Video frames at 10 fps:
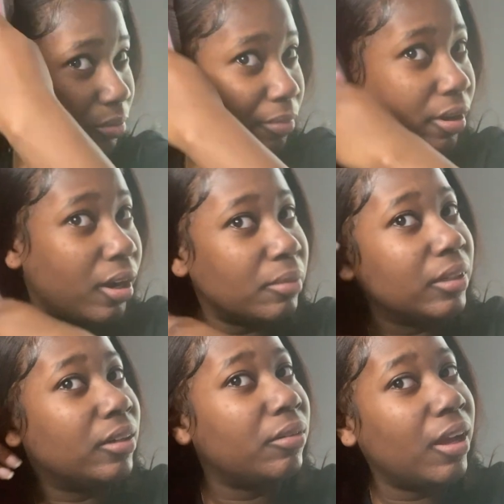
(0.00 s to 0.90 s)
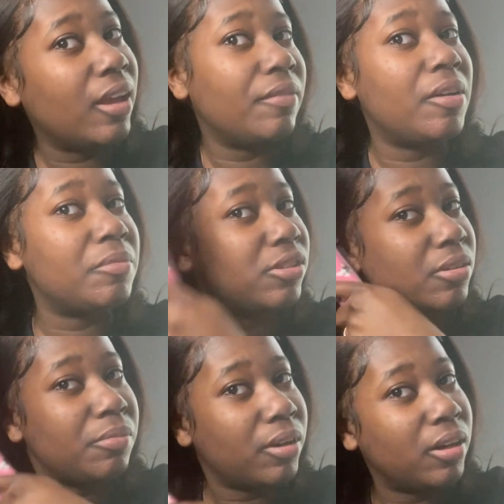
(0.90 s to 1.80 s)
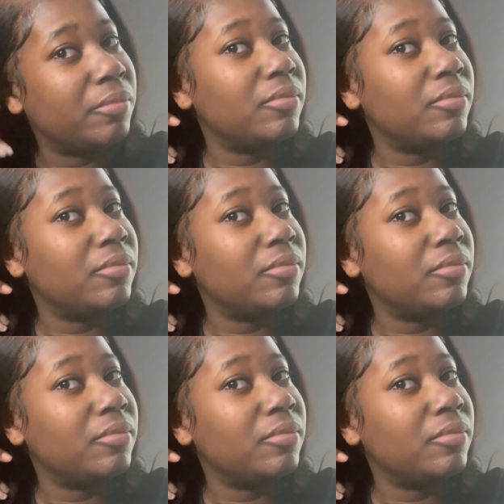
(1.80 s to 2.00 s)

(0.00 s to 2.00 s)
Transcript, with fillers: Prime. I don't have Amazon Prime